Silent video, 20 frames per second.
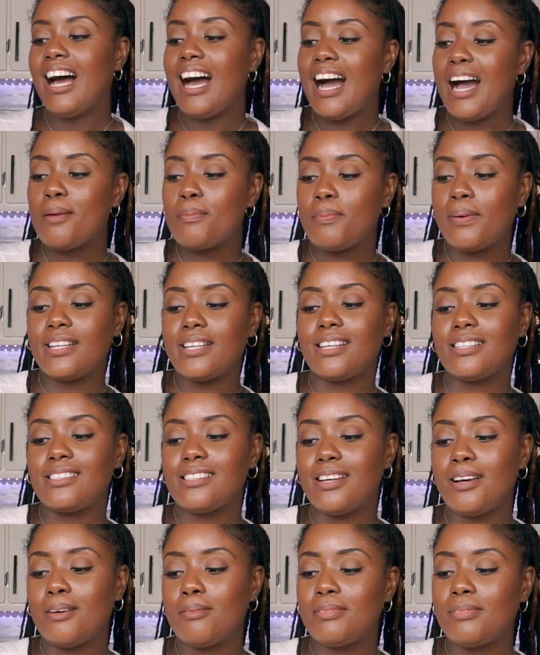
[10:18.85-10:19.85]
I picked
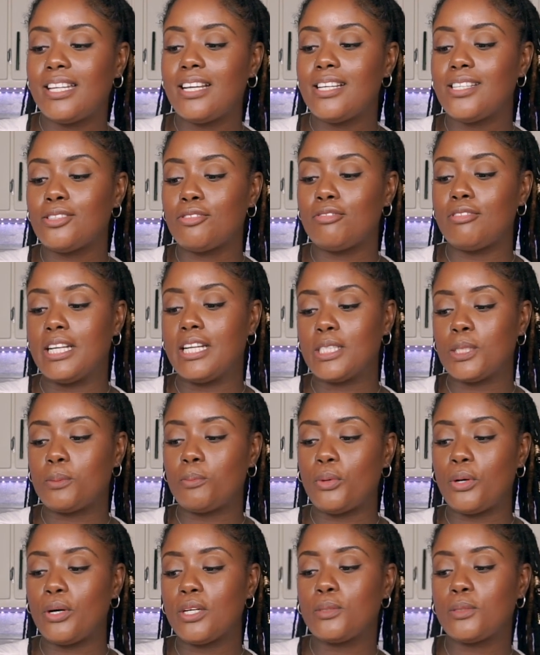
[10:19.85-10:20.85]
up this Rich
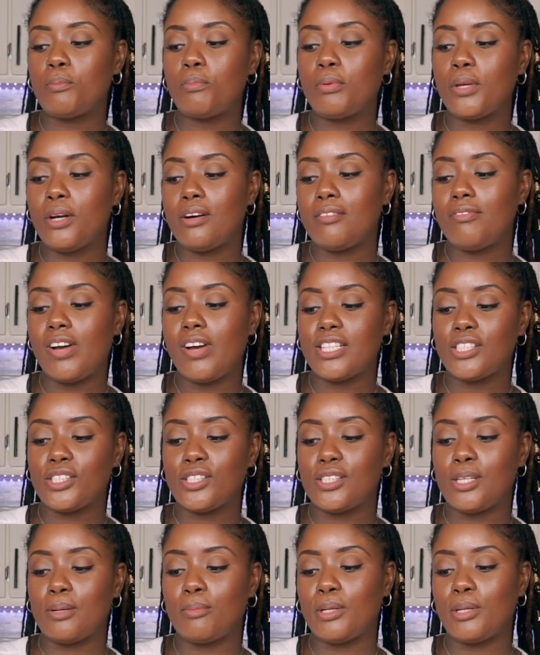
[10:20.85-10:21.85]
Port Pure
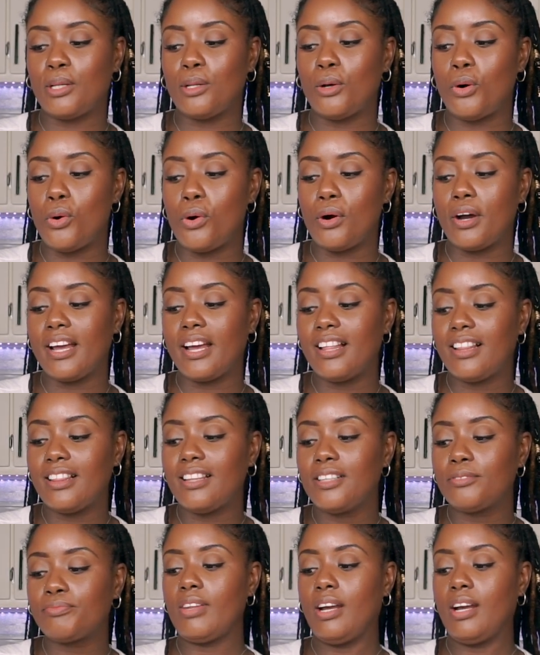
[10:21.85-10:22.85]
Vegetable
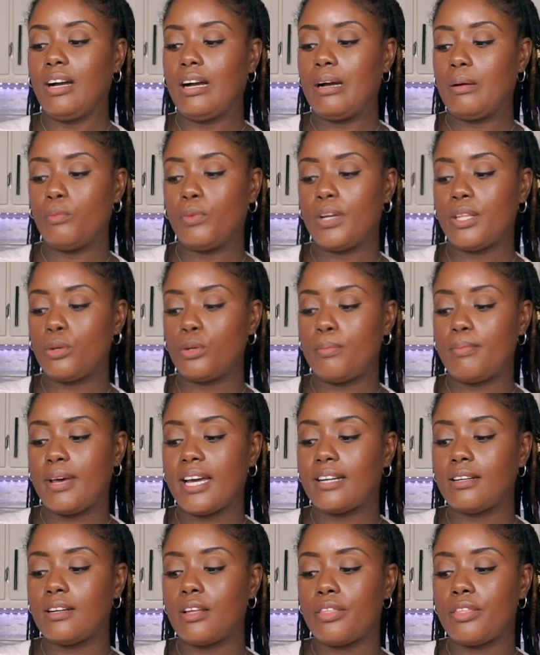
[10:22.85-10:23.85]
Oil with
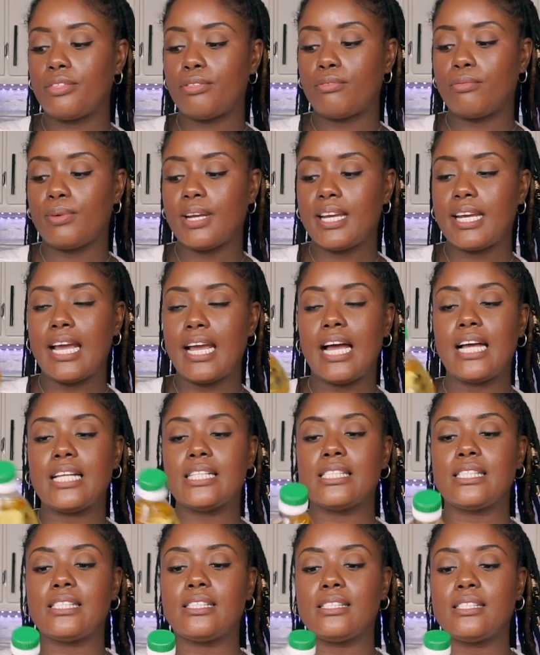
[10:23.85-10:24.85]
omega 3
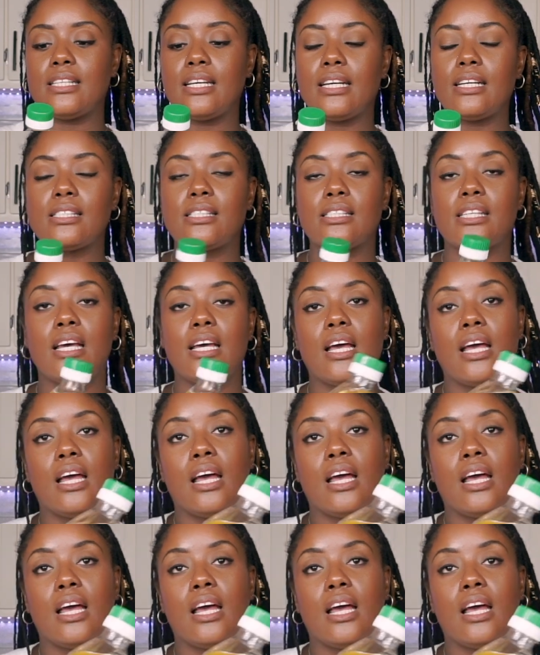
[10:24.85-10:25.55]
and 6.